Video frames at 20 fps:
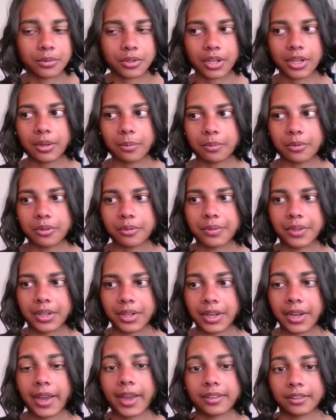I'm trying to prove
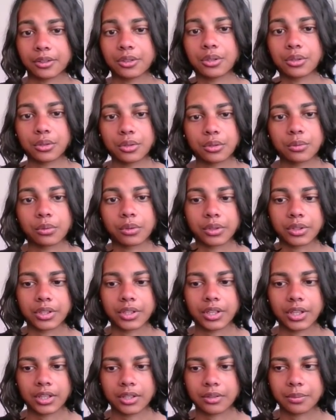that her attitude
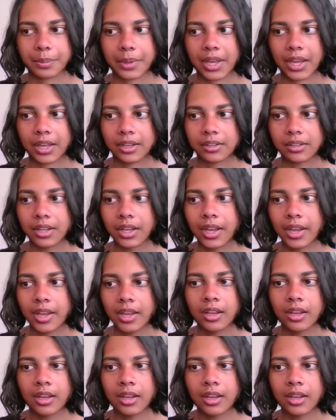towards it is bad.